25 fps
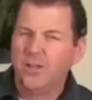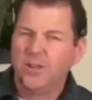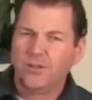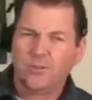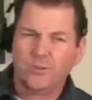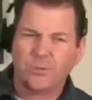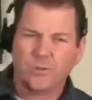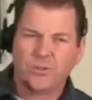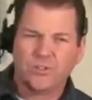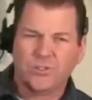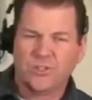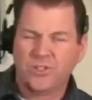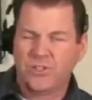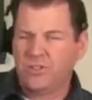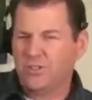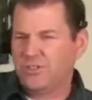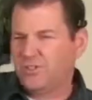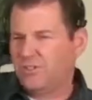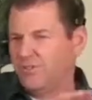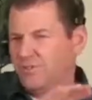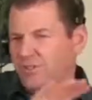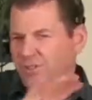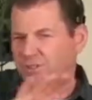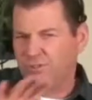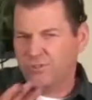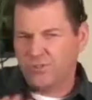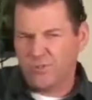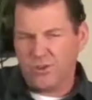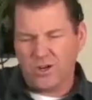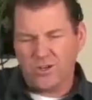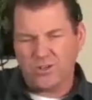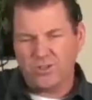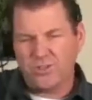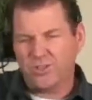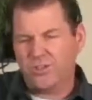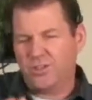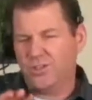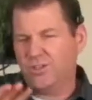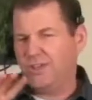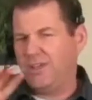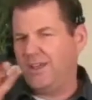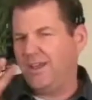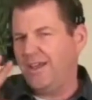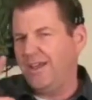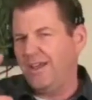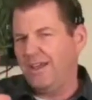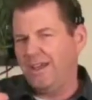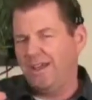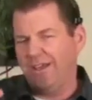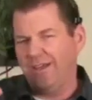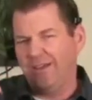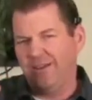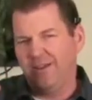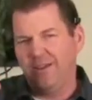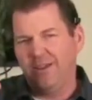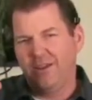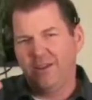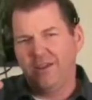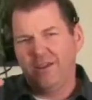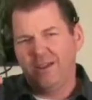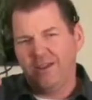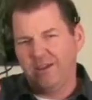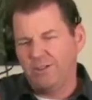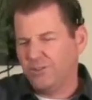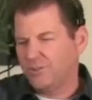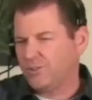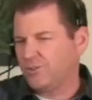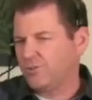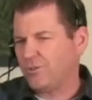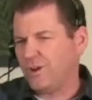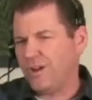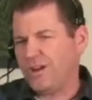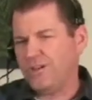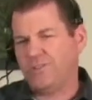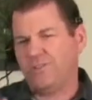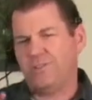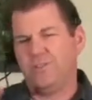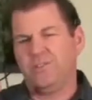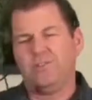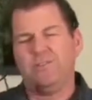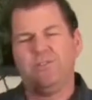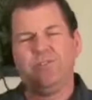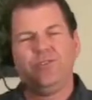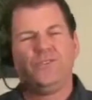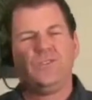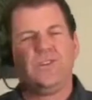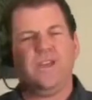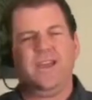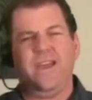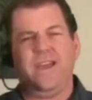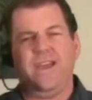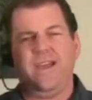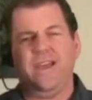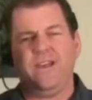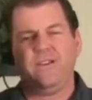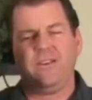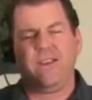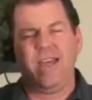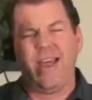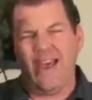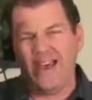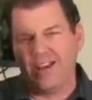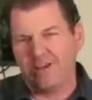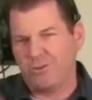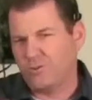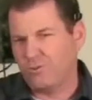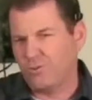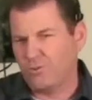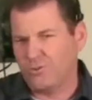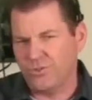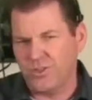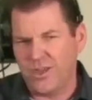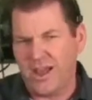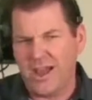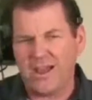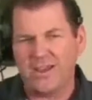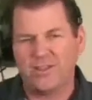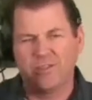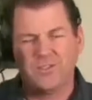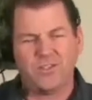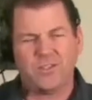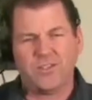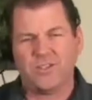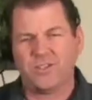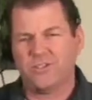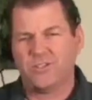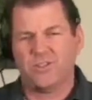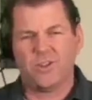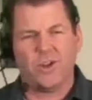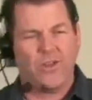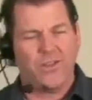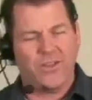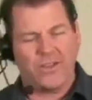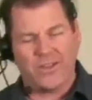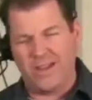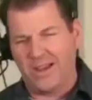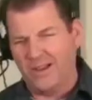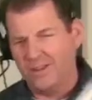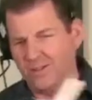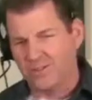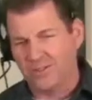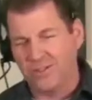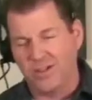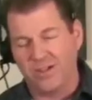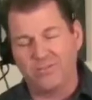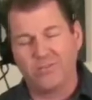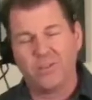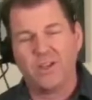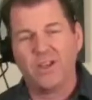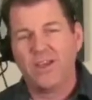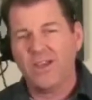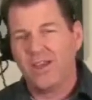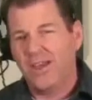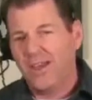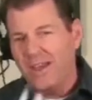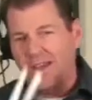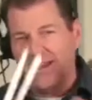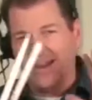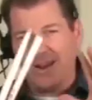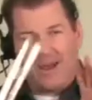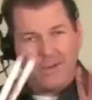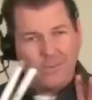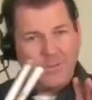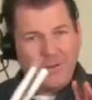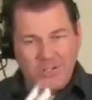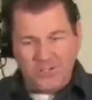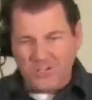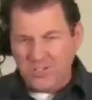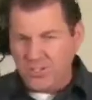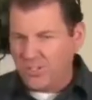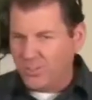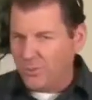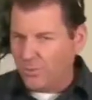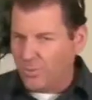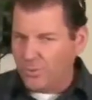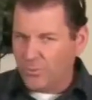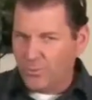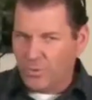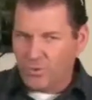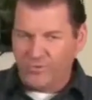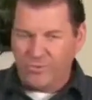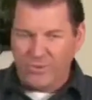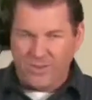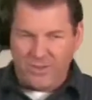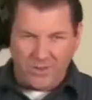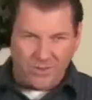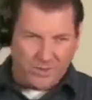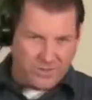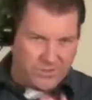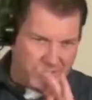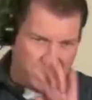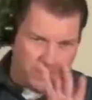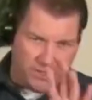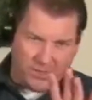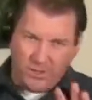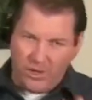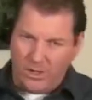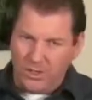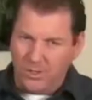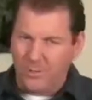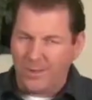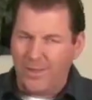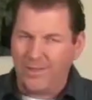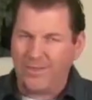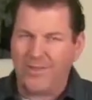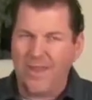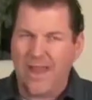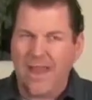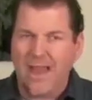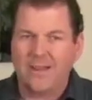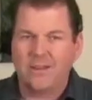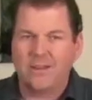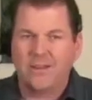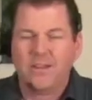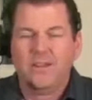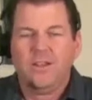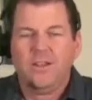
through a series of instruction and illustrations and exercises and all that kind of stuff. And I'm going to send you one more video and tell you all about that.